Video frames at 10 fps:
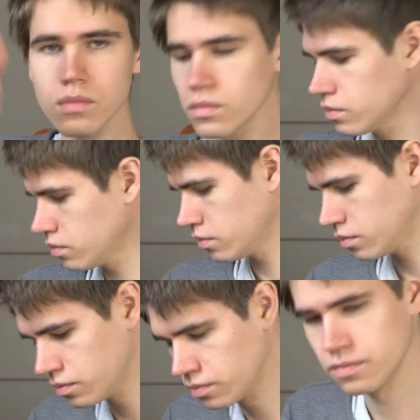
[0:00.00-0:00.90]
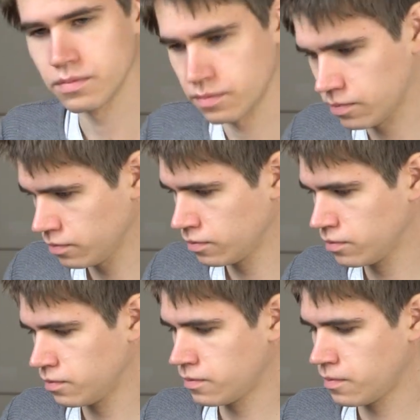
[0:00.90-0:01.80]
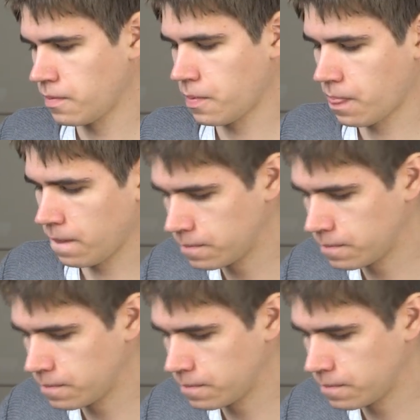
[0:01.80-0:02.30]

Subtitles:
and halfway through you get